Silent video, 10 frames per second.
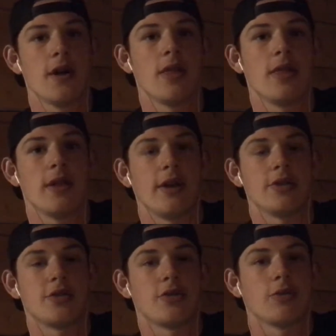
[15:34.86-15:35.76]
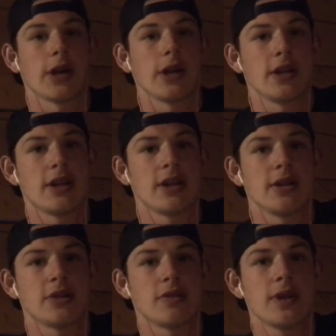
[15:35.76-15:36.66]
their terrain that they
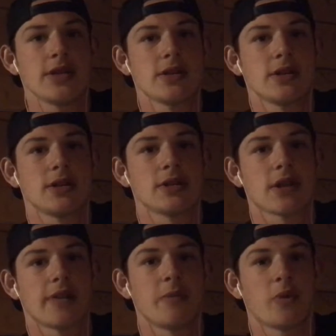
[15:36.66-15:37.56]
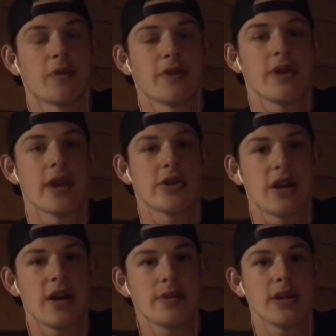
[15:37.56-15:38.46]
like to rest, and it's kind of more of their natural
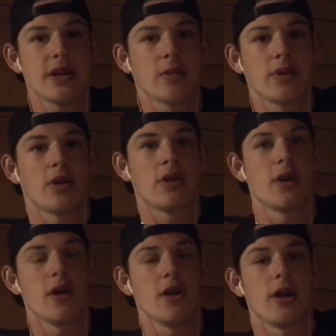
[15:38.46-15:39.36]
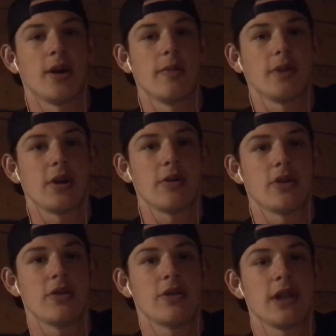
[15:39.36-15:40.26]
habitat where
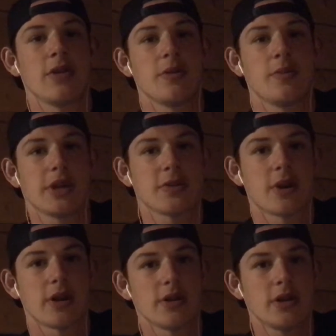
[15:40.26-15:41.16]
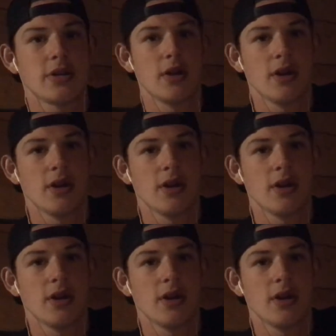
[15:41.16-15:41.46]
they're the biggest predator,